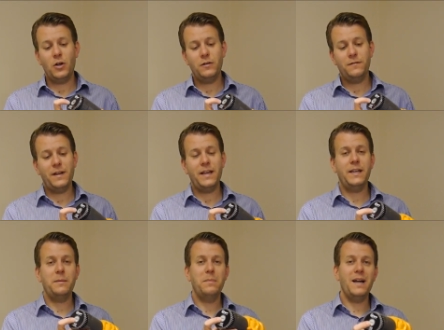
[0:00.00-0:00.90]
of
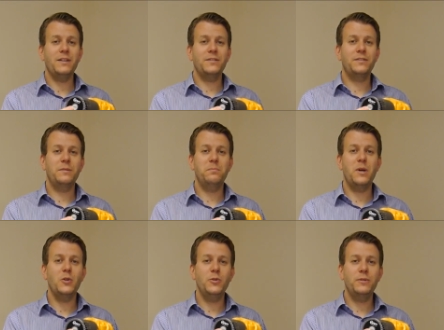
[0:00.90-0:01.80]
a max
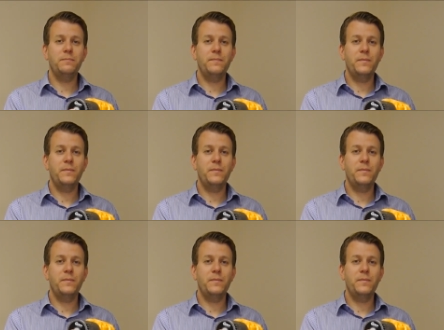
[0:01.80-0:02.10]
mode,